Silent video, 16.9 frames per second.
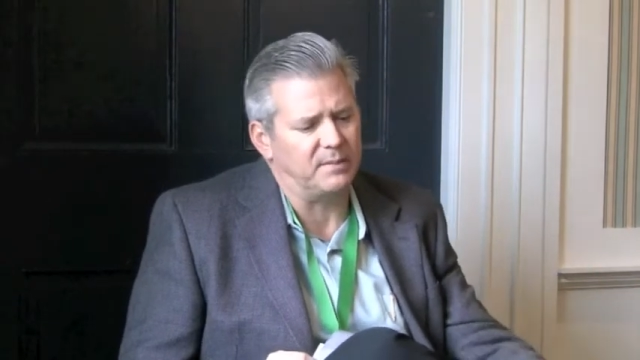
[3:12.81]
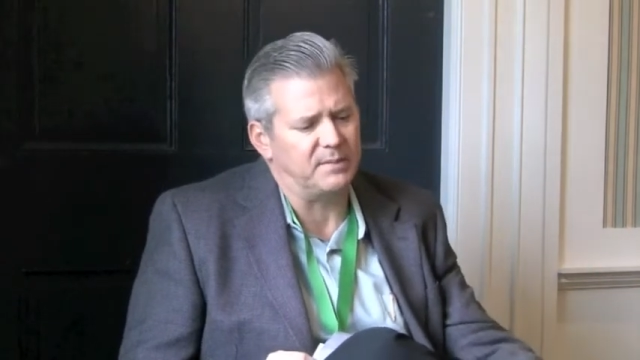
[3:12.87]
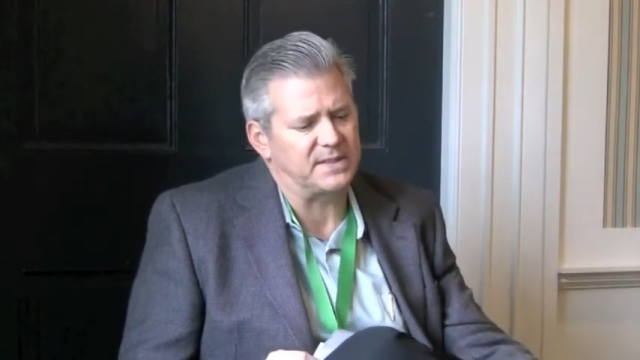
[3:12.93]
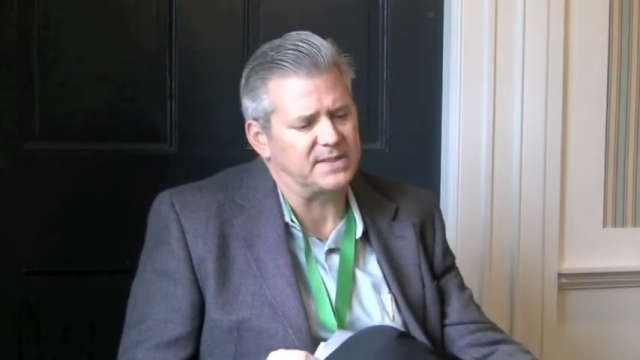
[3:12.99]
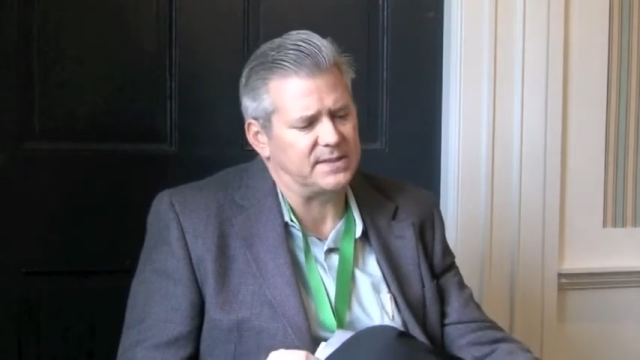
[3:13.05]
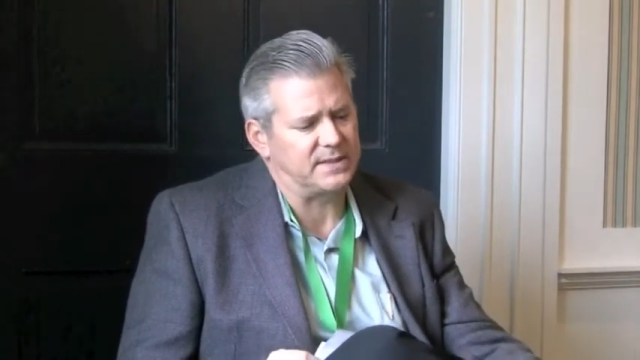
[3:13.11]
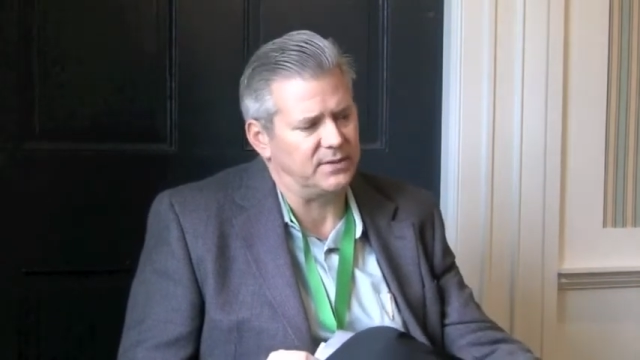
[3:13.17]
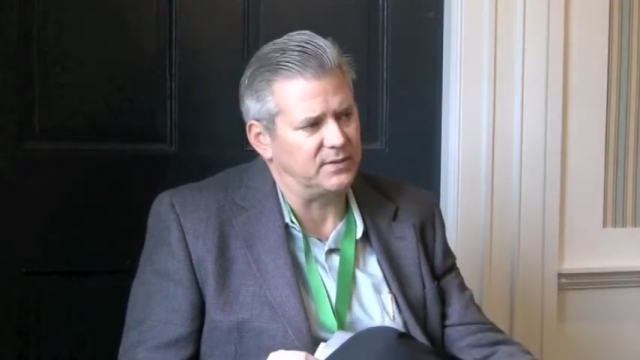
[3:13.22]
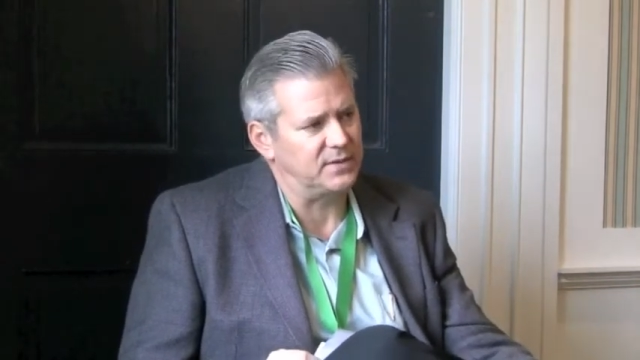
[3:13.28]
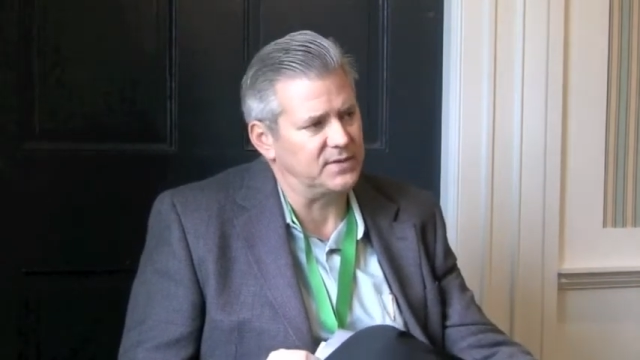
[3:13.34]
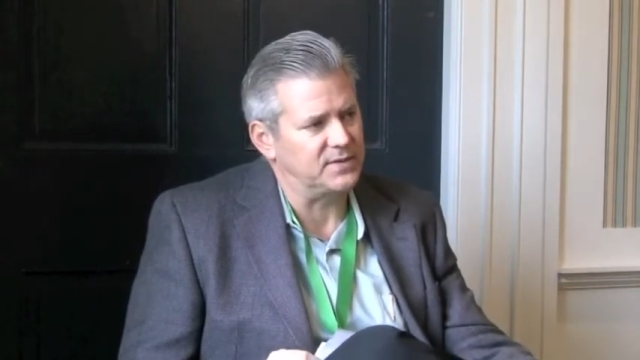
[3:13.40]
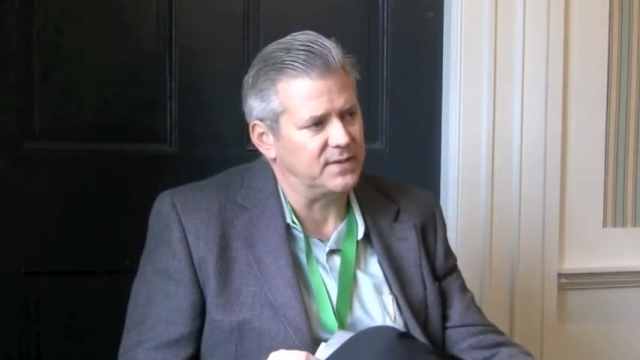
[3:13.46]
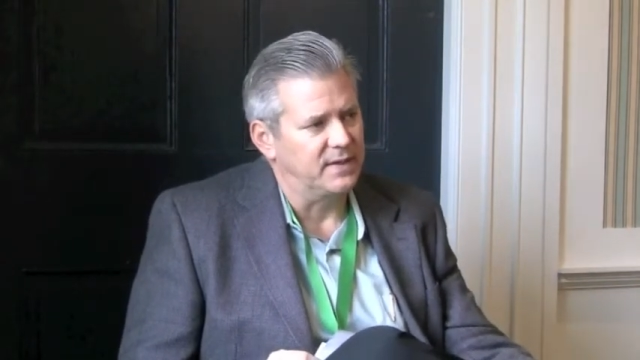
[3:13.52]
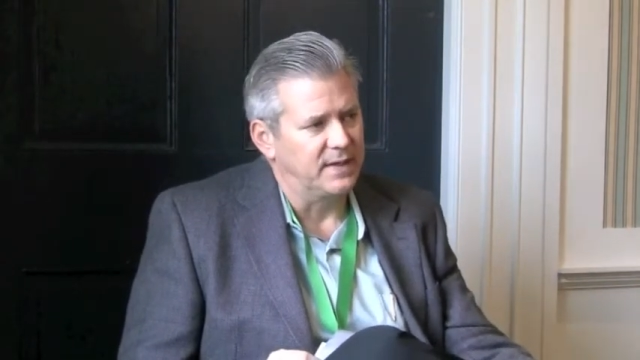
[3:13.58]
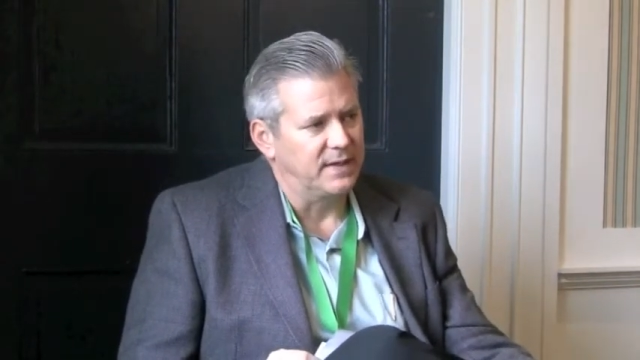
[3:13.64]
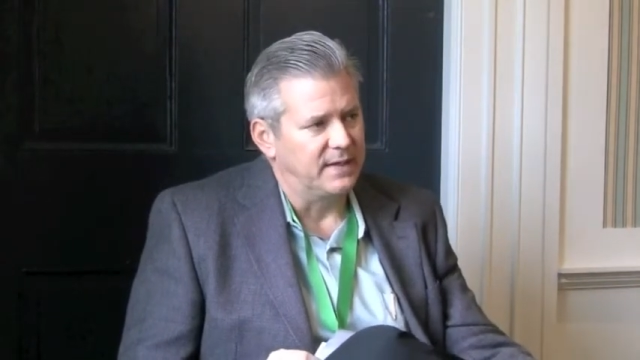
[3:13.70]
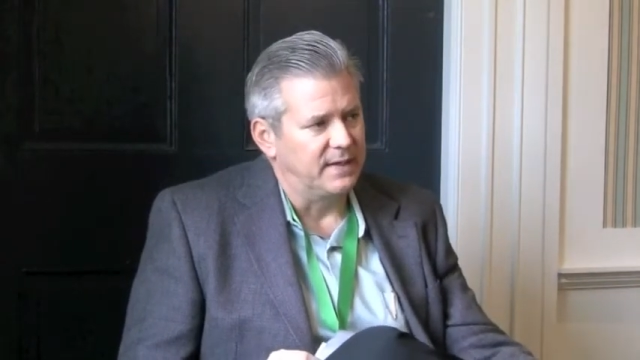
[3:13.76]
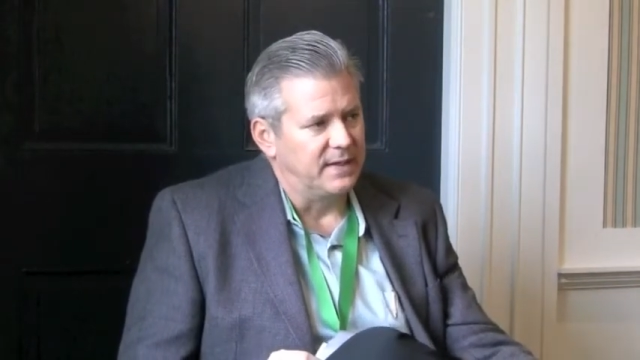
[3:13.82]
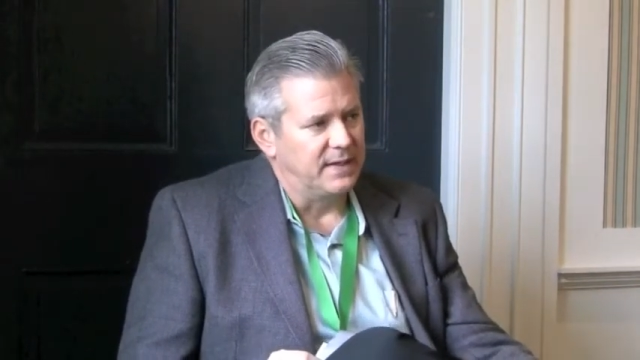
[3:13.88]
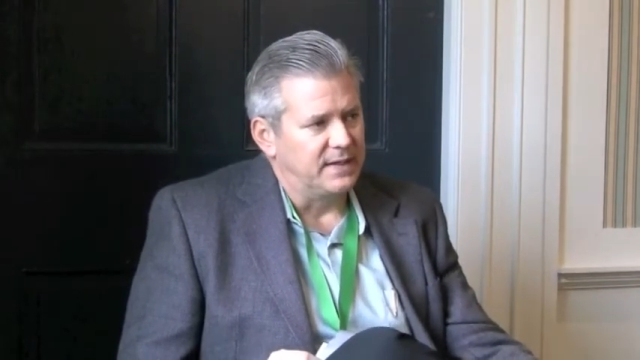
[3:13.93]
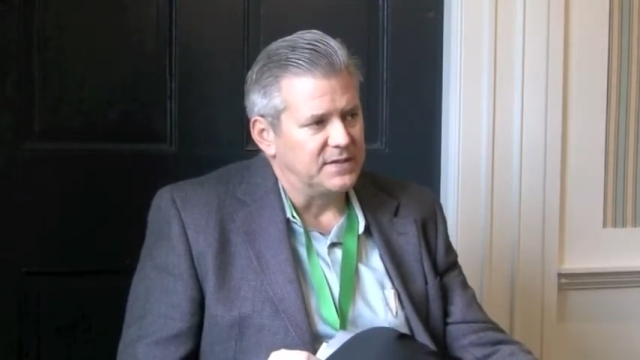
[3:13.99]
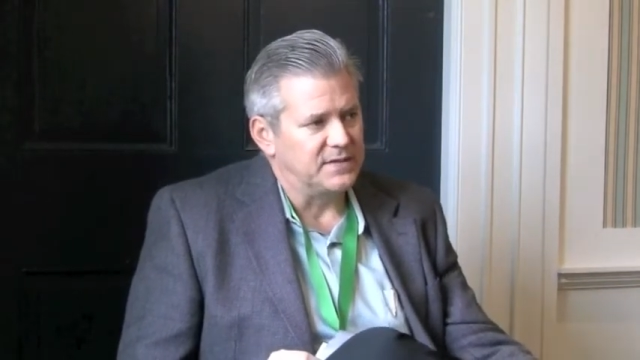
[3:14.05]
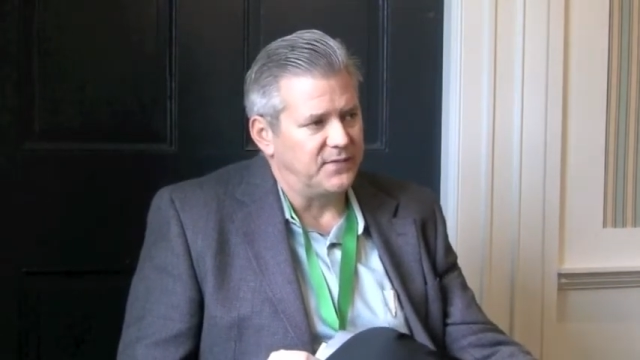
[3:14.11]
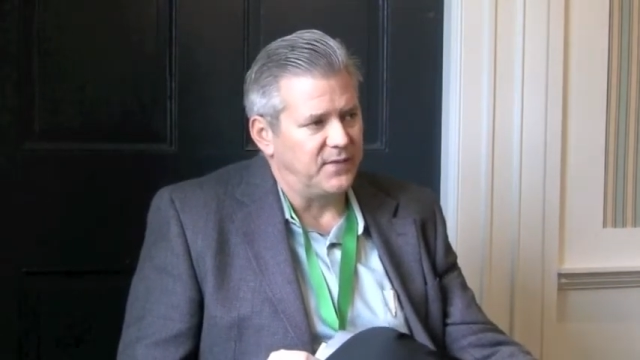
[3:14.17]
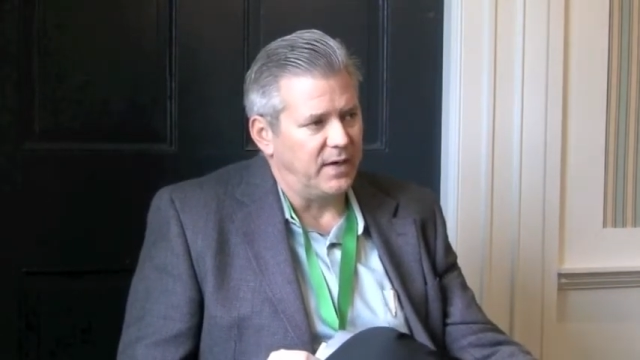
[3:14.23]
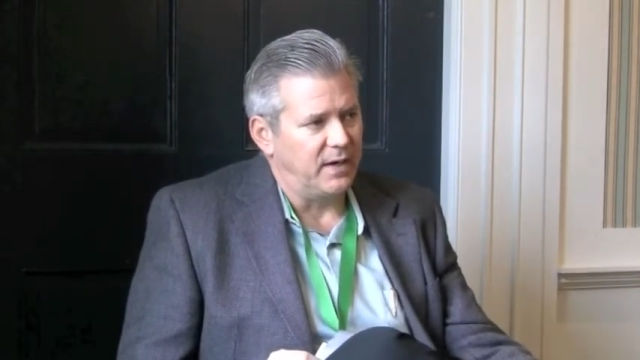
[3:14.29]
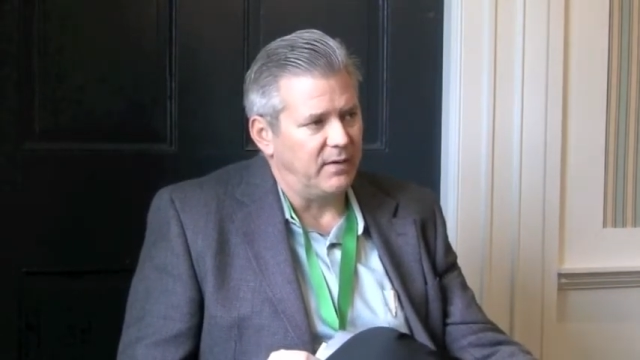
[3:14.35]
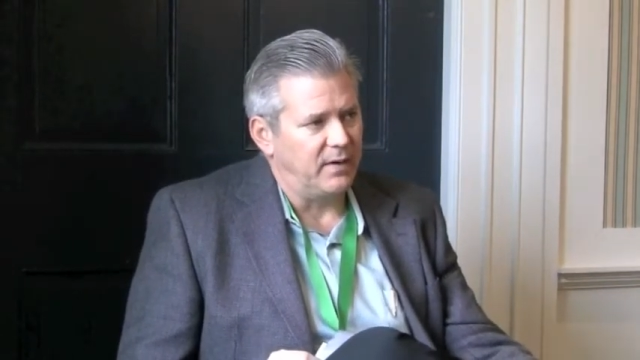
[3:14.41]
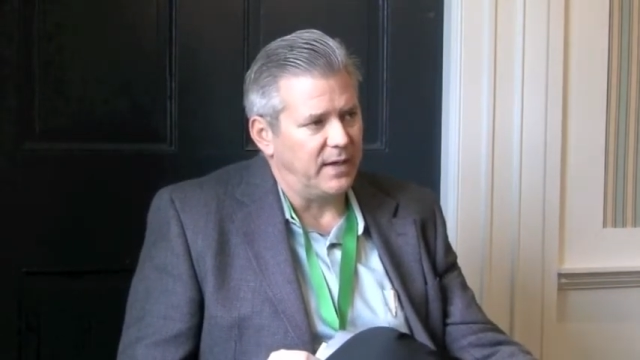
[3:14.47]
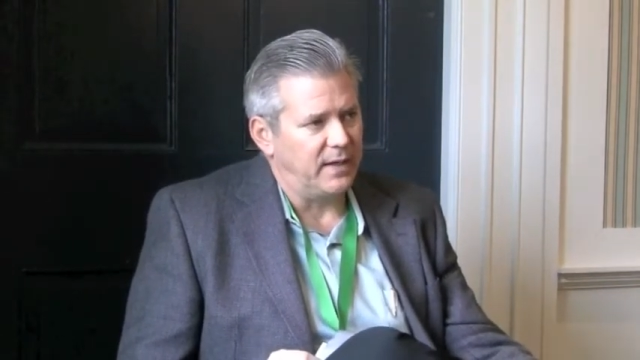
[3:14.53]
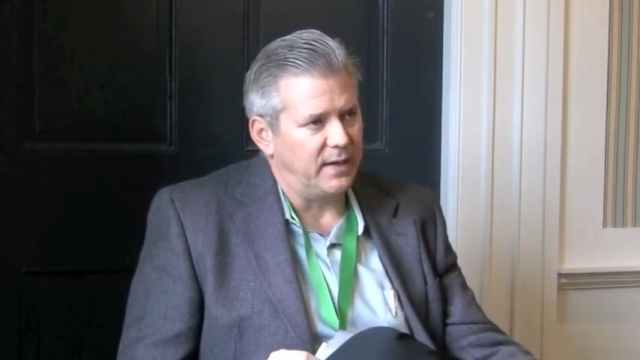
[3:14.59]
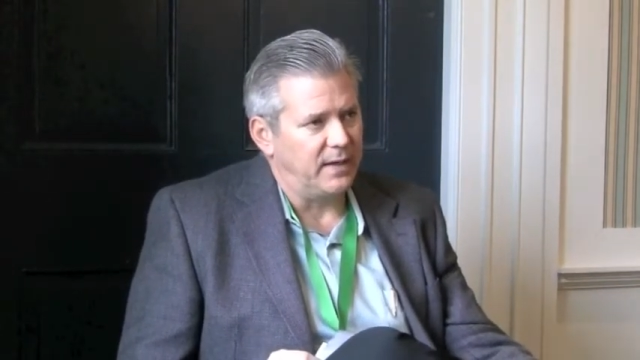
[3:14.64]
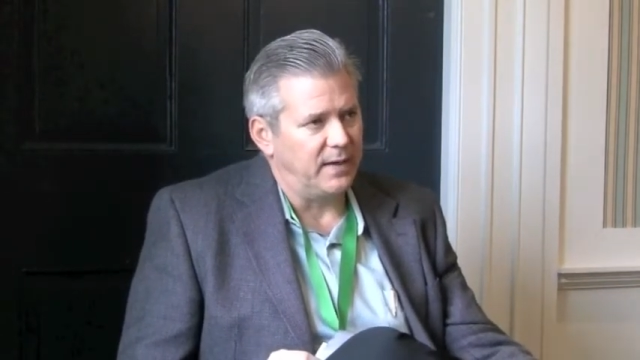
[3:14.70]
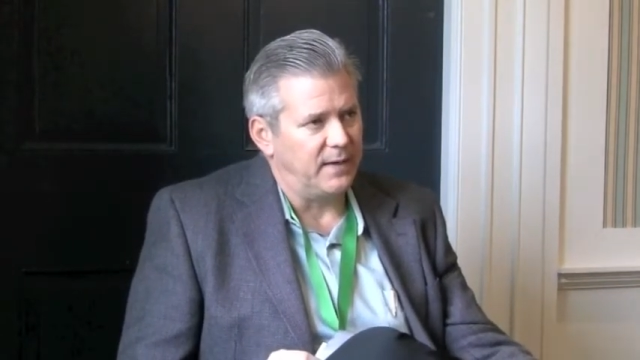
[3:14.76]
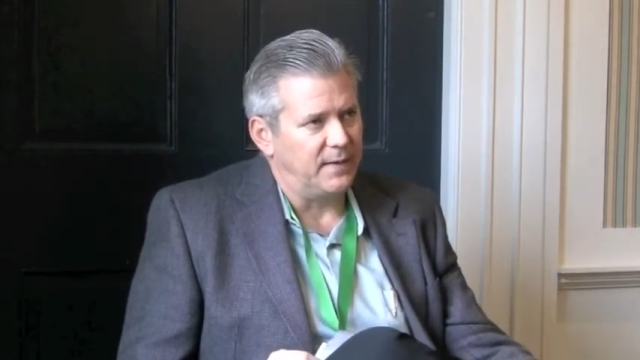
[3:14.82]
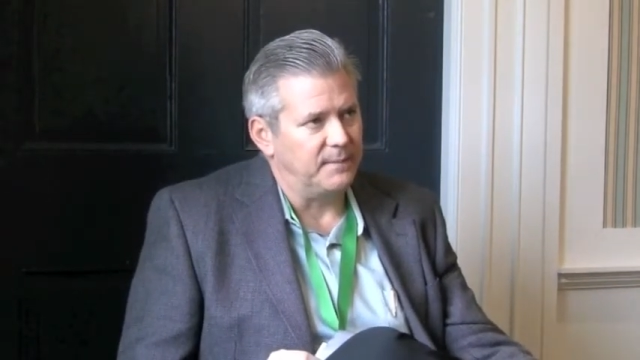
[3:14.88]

but still it's very